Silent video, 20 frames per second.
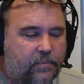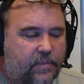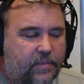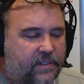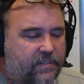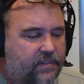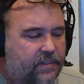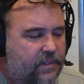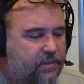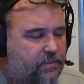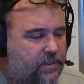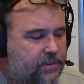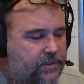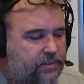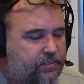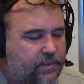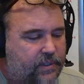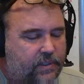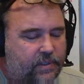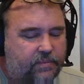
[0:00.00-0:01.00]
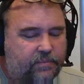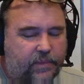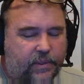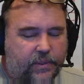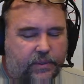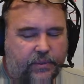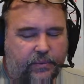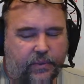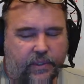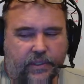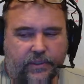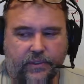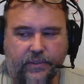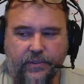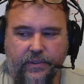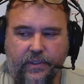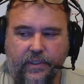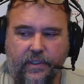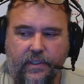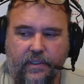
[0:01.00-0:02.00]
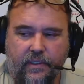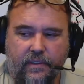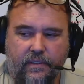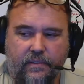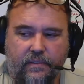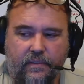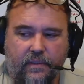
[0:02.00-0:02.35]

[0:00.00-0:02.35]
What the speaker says: But for the most part, most watchers are